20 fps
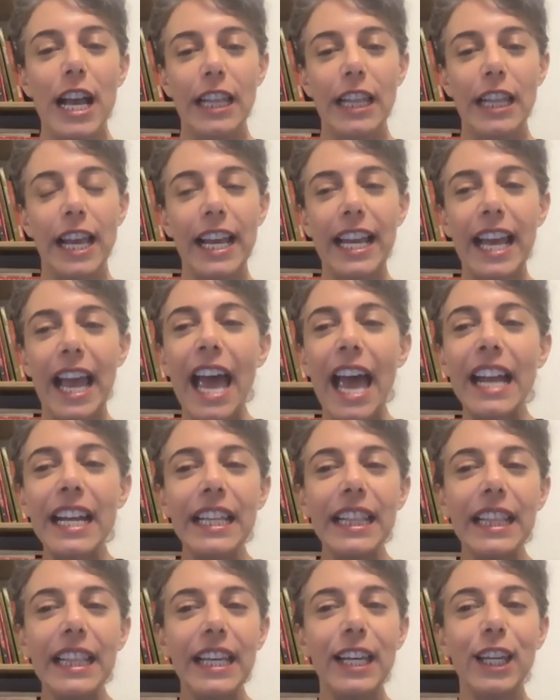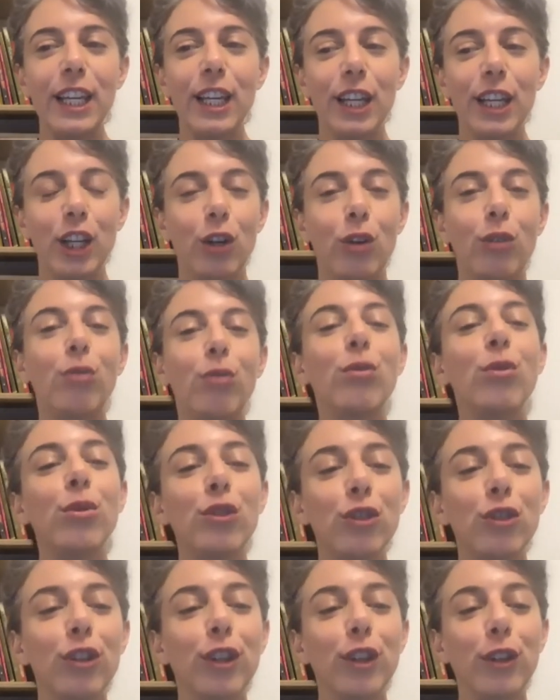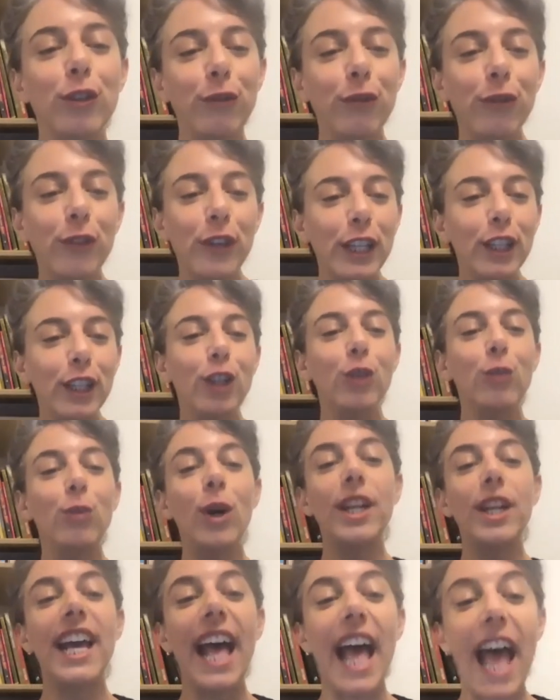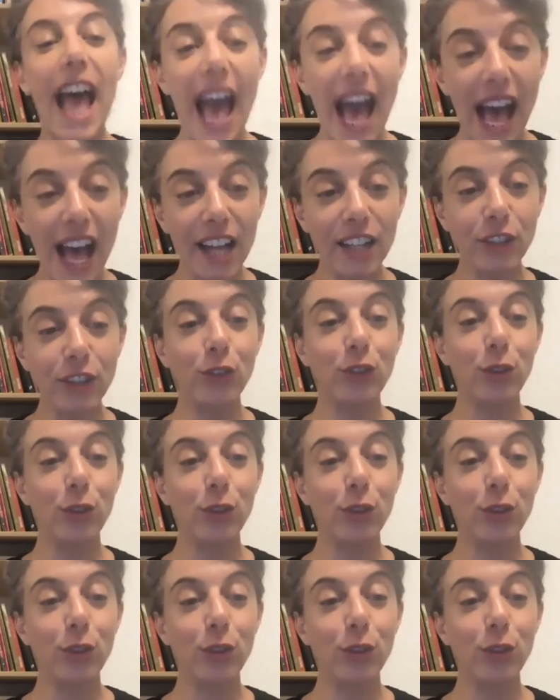like anything crucial you feel you want to add